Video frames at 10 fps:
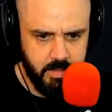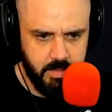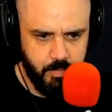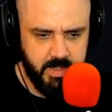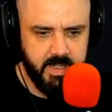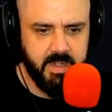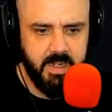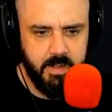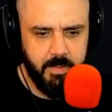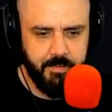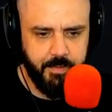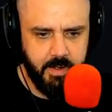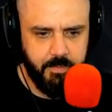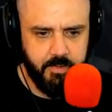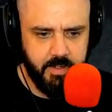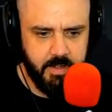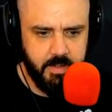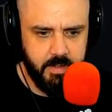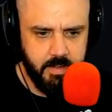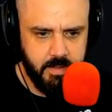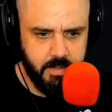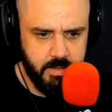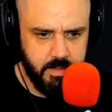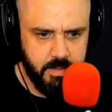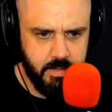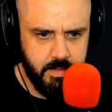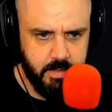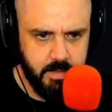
We did get EMF 5, you said? Yeah. Yes.